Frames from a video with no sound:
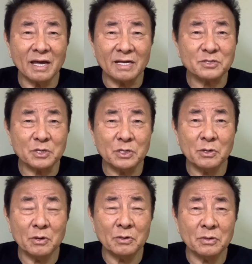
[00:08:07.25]

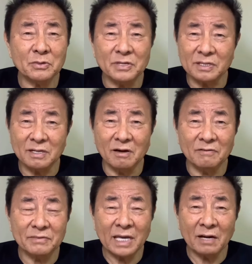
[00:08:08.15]
CEO
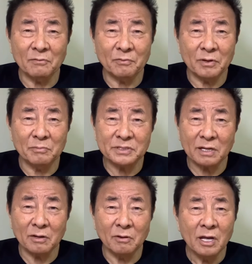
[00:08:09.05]
of Canon Film,
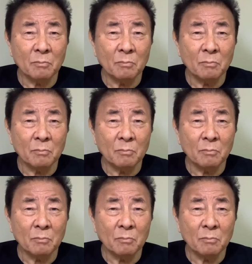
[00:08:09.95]
Mr.